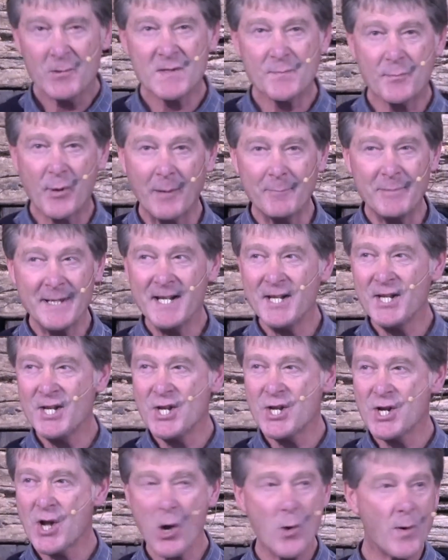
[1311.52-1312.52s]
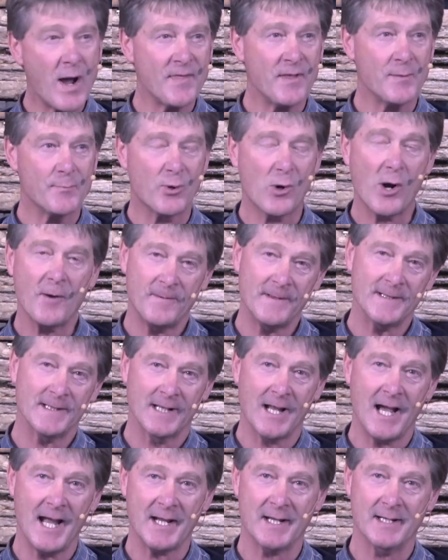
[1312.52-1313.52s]
There was probably no other
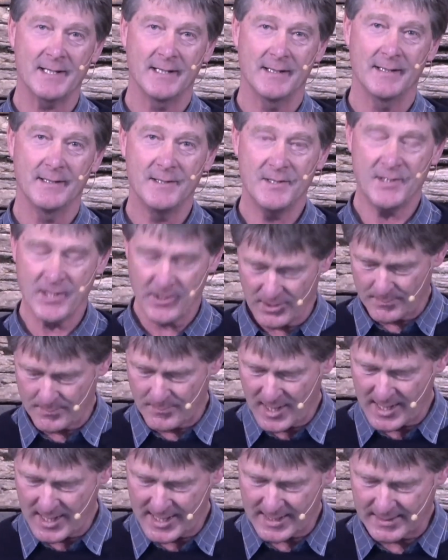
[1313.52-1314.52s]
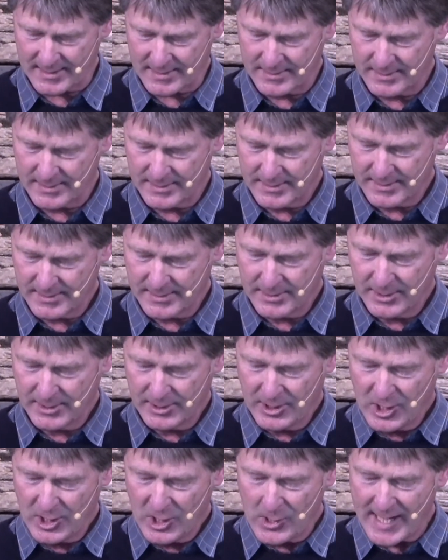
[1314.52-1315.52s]
prophet like Jeremiah
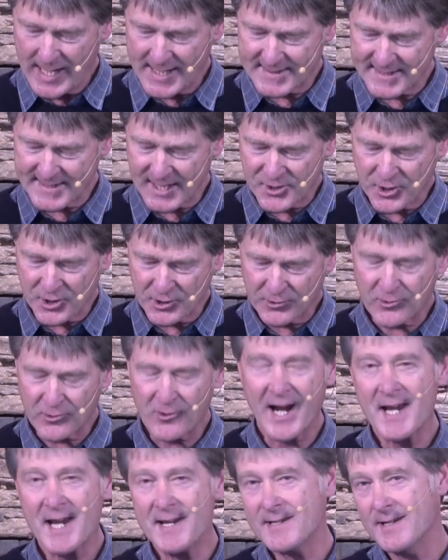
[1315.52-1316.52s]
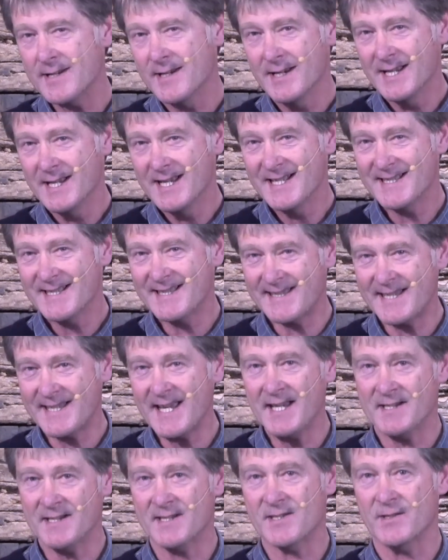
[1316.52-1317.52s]
who had such a great
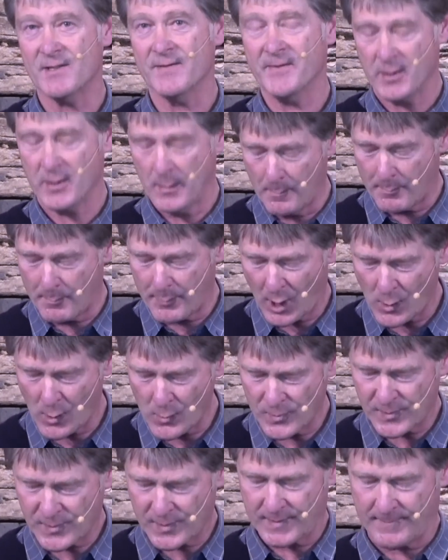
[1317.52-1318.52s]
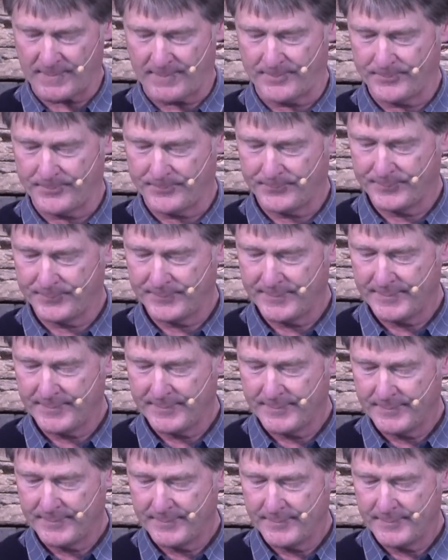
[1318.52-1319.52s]
sense of compulsion
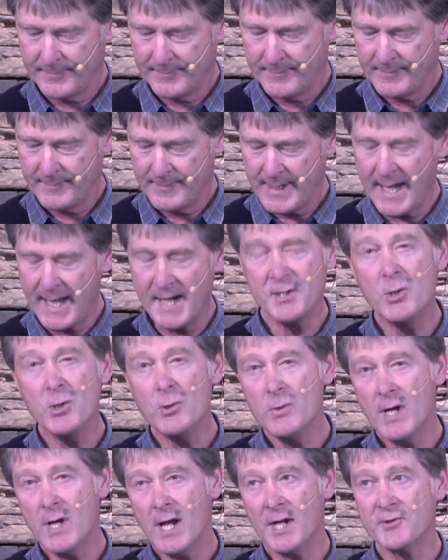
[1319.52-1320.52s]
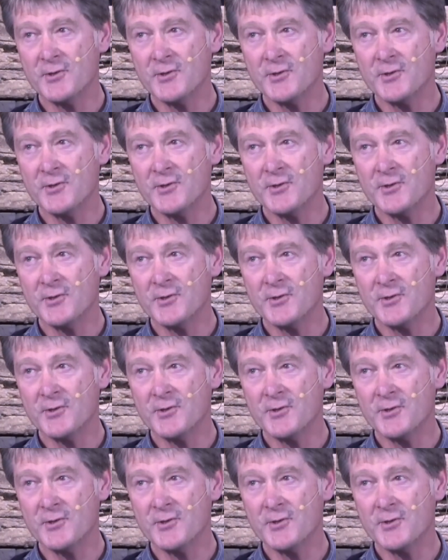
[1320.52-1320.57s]
and who